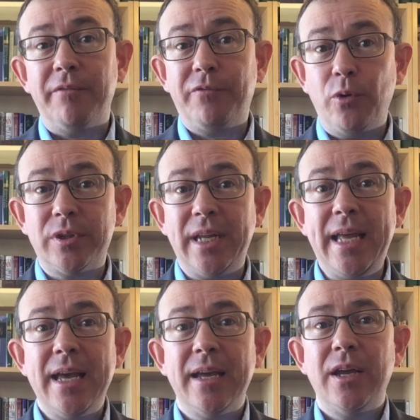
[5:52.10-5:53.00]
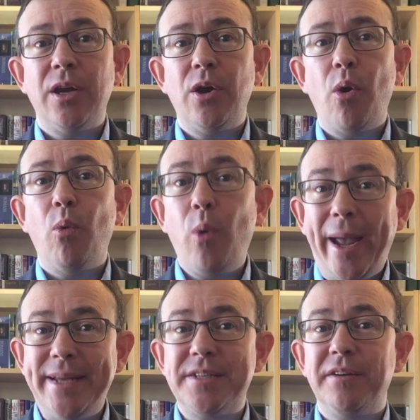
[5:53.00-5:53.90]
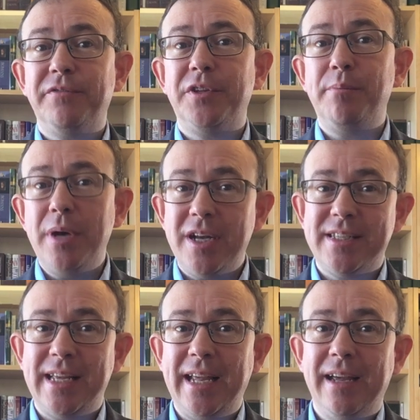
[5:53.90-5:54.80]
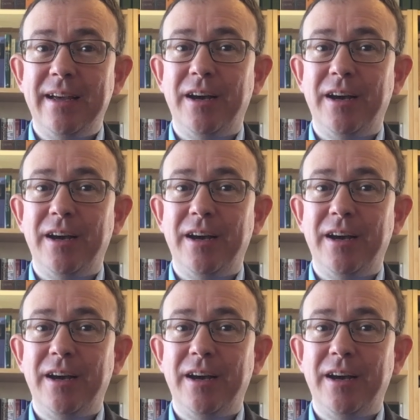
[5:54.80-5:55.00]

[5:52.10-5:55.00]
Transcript: Fourthly, wait for the mercy